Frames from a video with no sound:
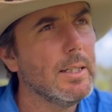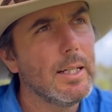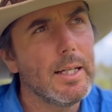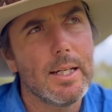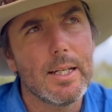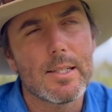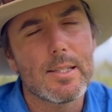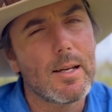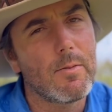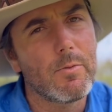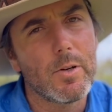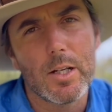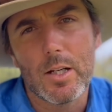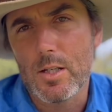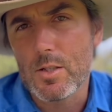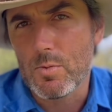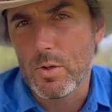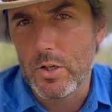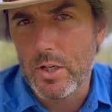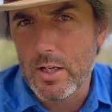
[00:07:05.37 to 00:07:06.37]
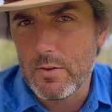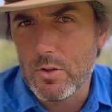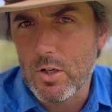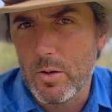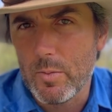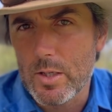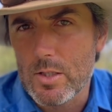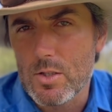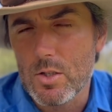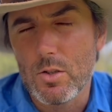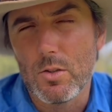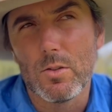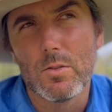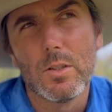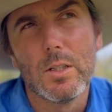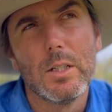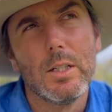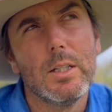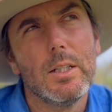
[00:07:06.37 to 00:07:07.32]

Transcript: and some videos won't have comments at all.